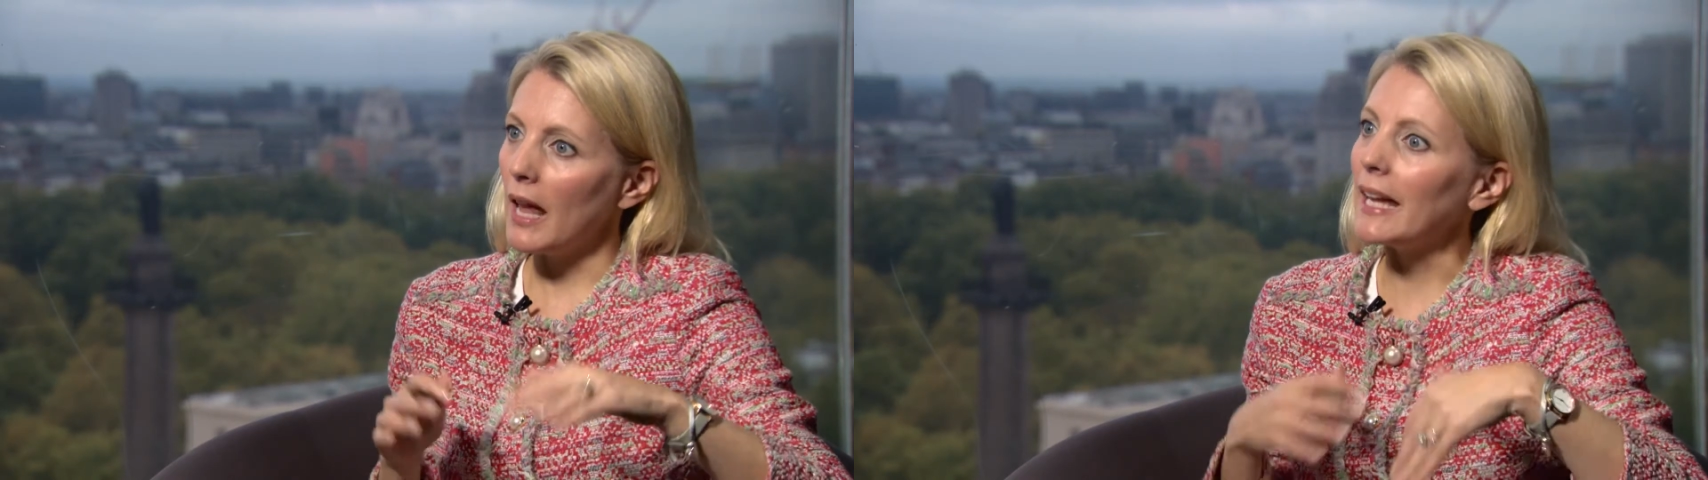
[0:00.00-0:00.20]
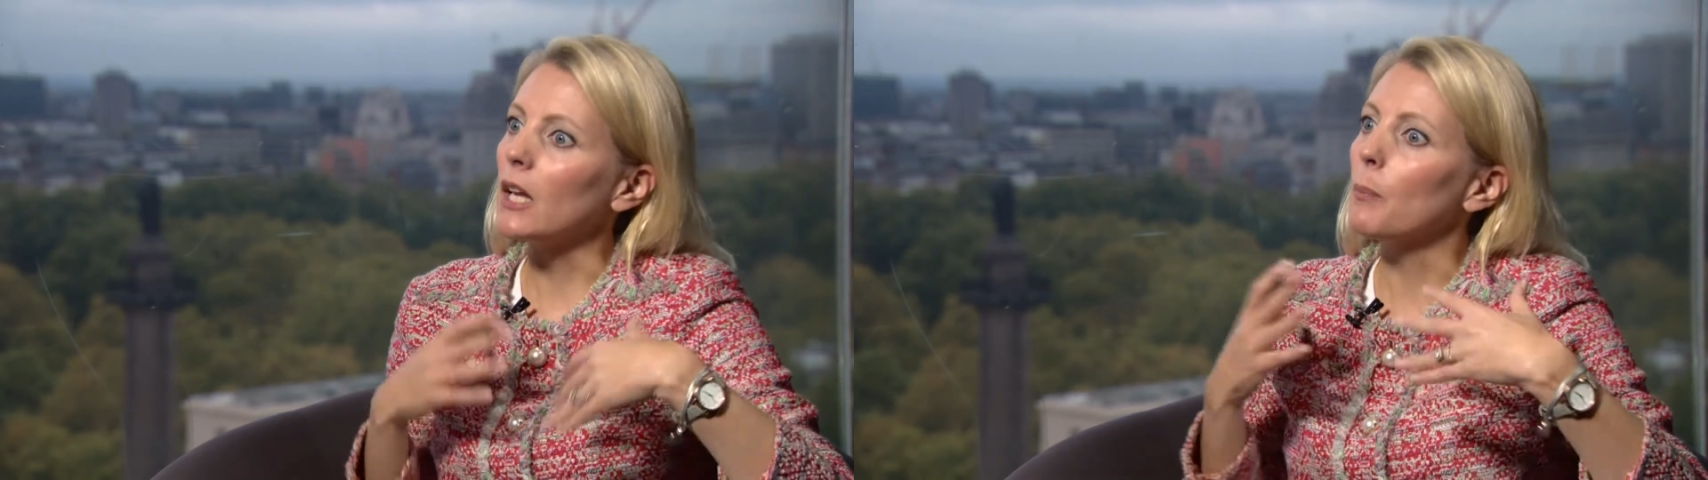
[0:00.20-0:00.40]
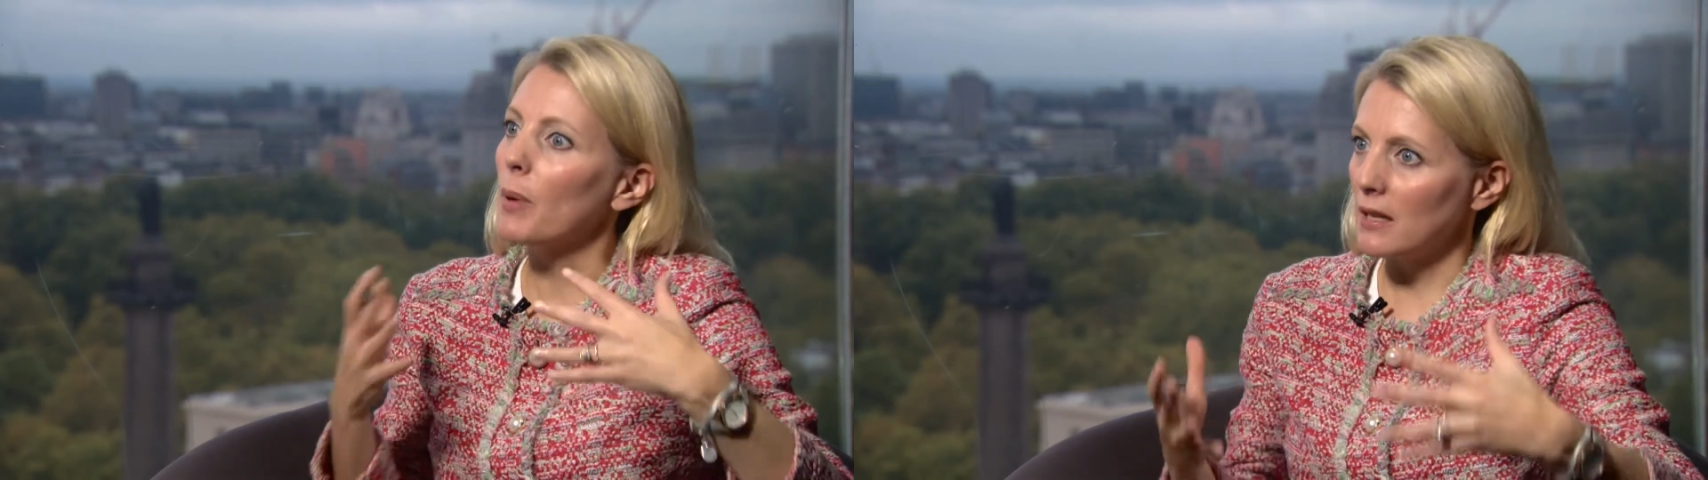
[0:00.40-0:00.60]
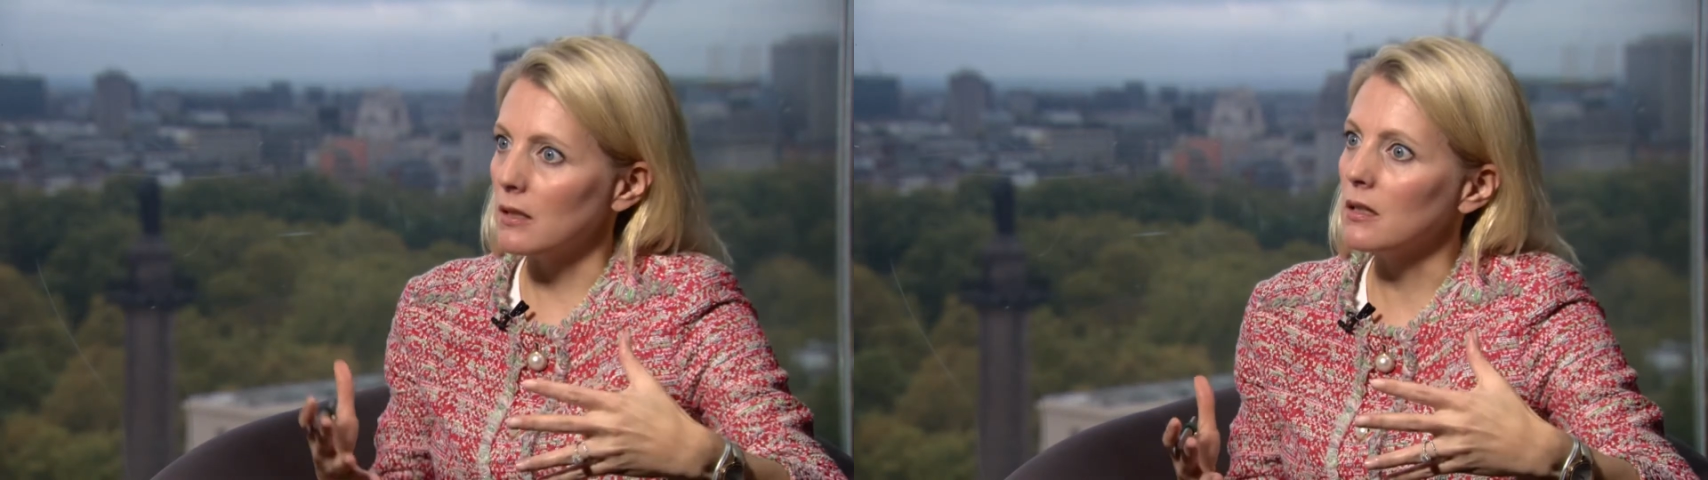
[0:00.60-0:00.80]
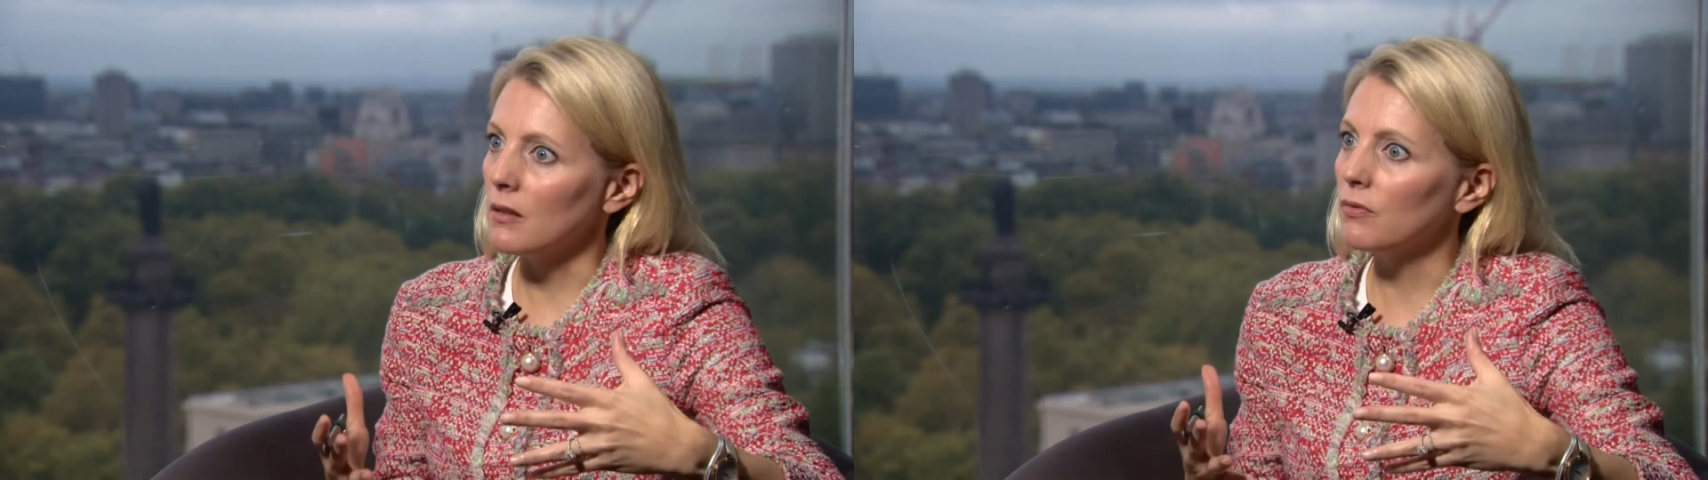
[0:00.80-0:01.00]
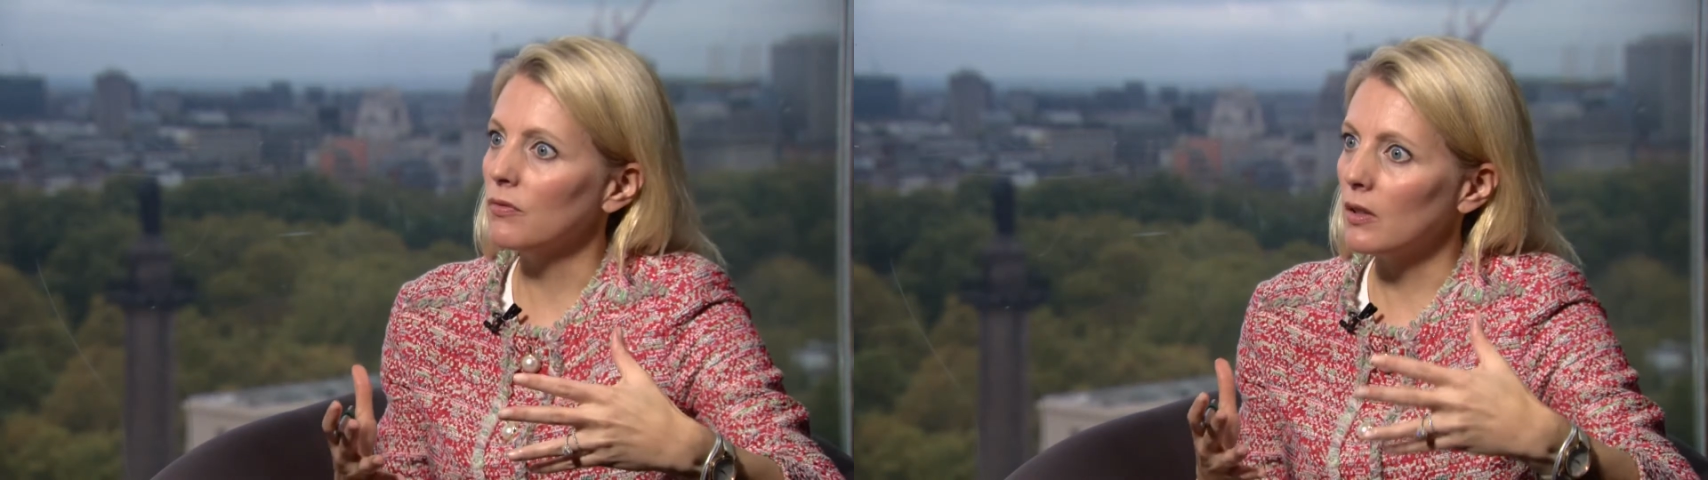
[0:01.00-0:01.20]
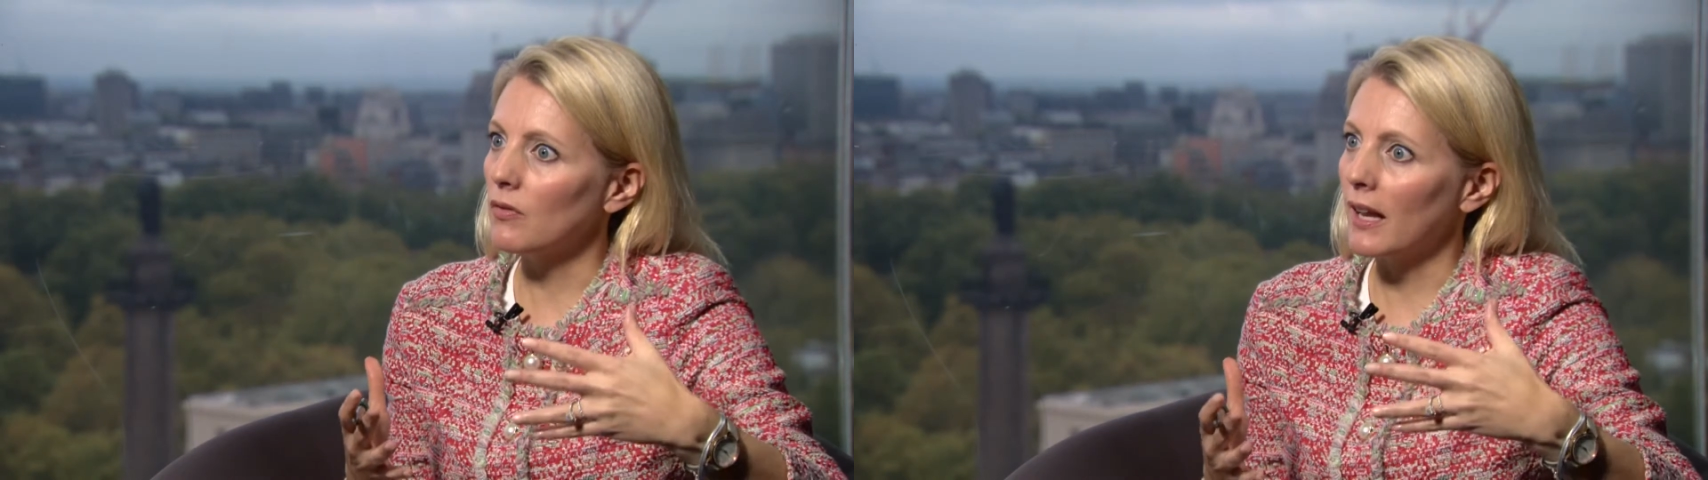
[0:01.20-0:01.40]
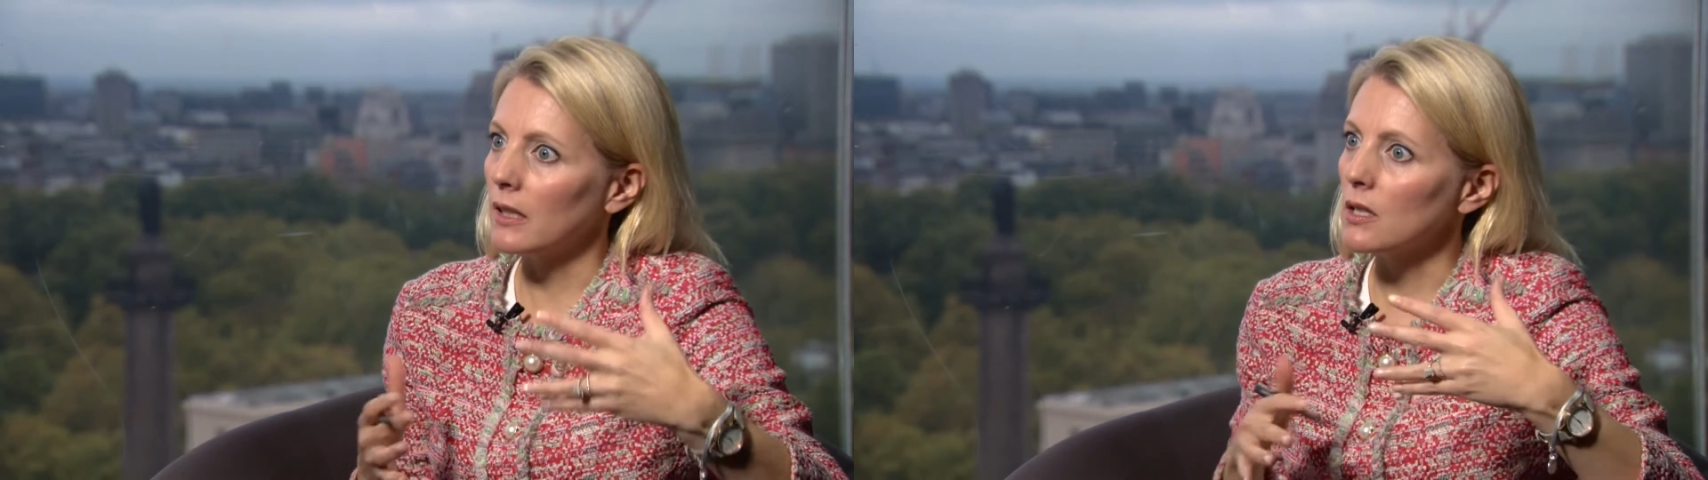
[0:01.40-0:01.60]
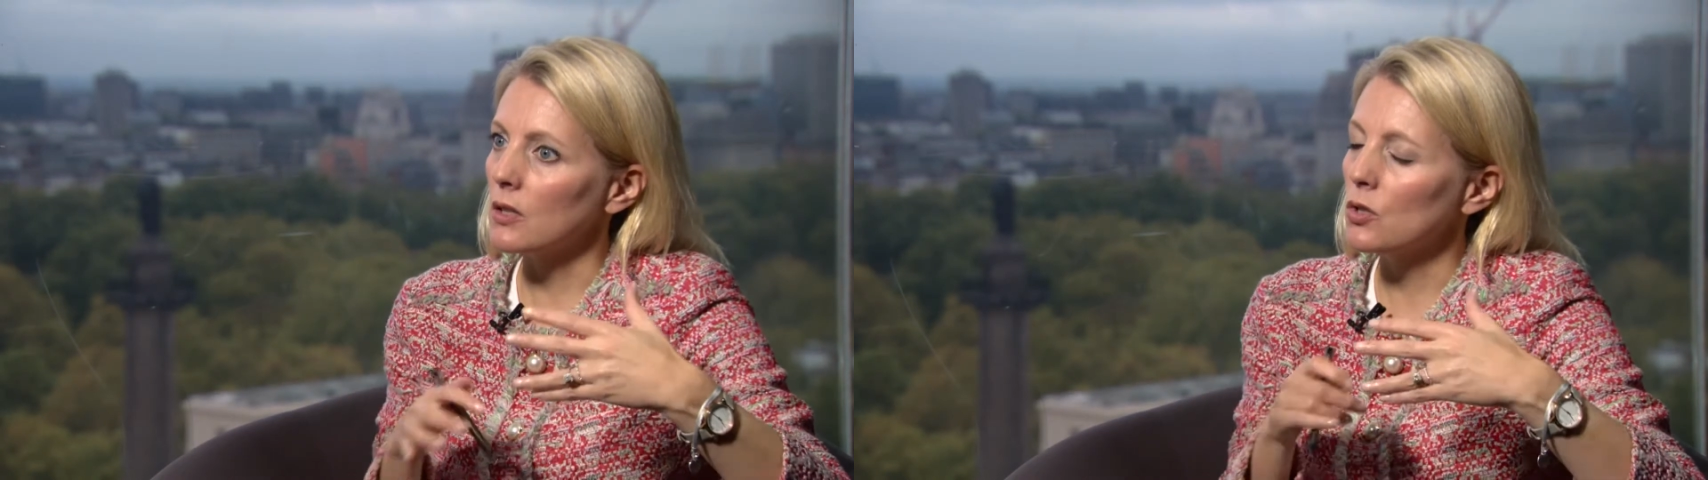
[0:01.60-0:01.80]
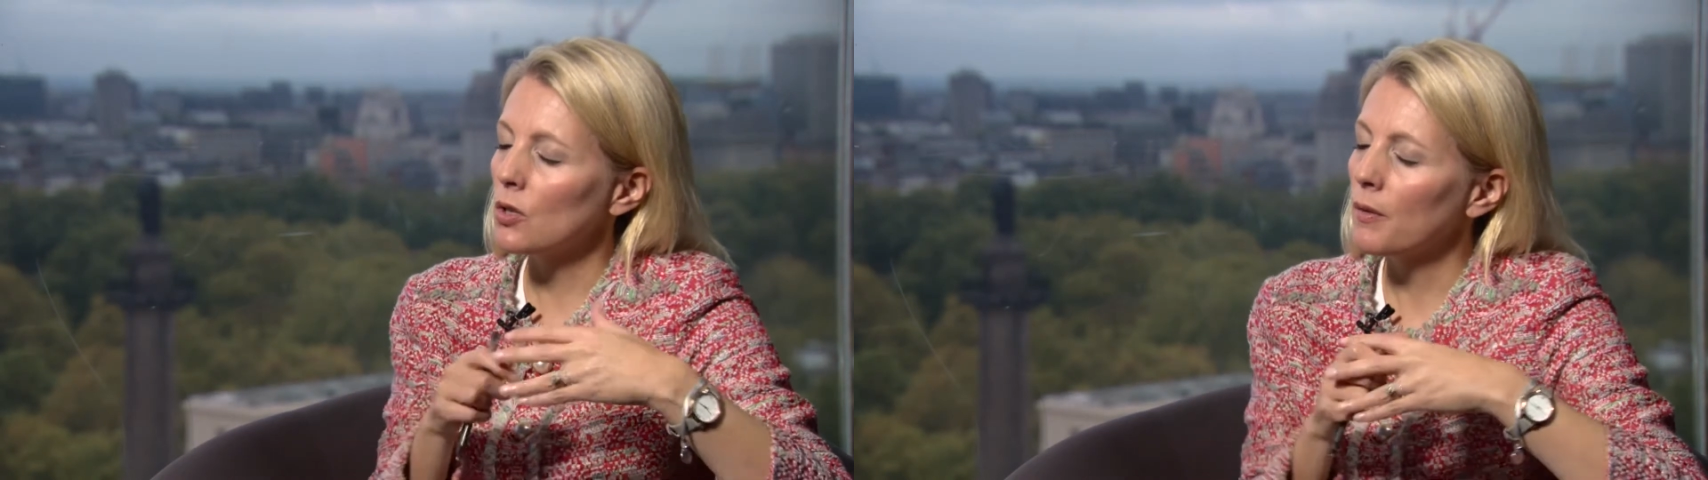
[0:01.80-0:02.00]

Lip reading: a competitive advantage?